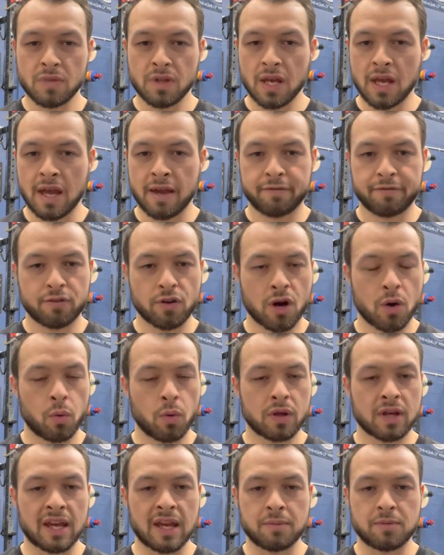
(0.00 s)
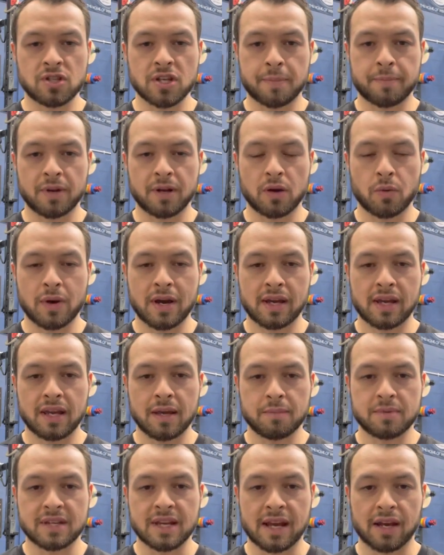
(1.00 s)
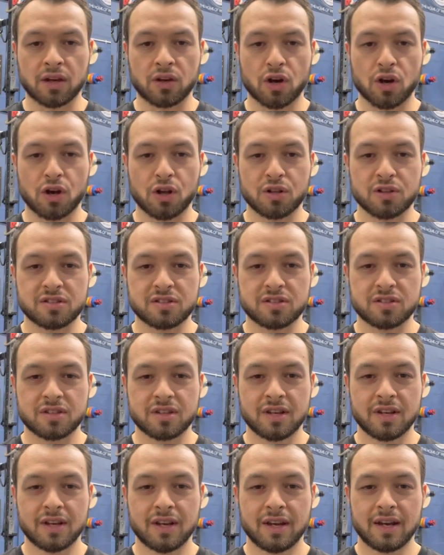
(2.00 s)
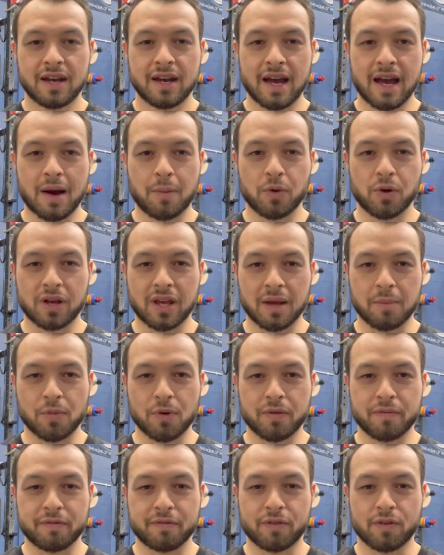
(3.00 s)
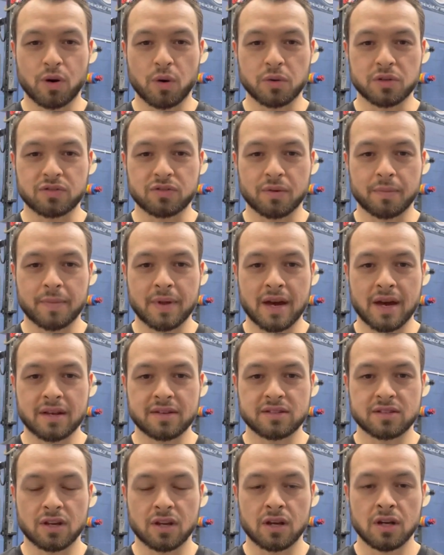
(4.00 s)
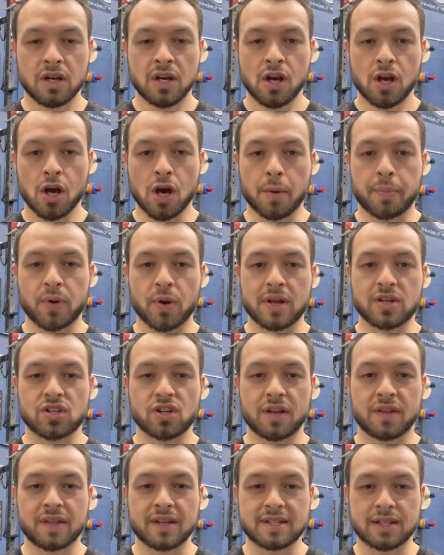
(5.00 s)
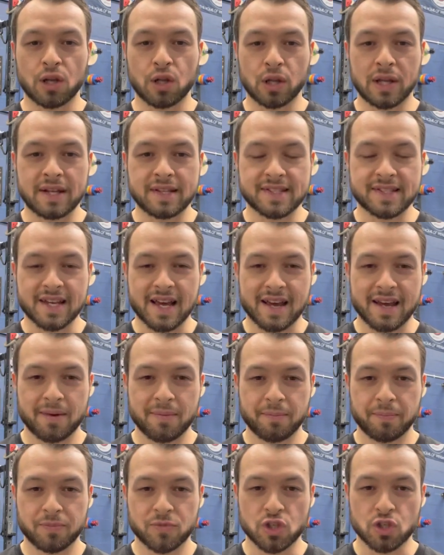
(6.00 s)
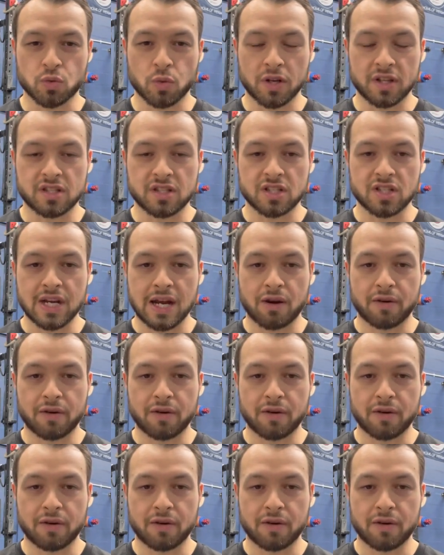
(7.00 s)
If not, we'll keep chipping away, keep setting goals, and we'll keep moving forwards from there. So hope you enjoyed this little insight. Just wanted to share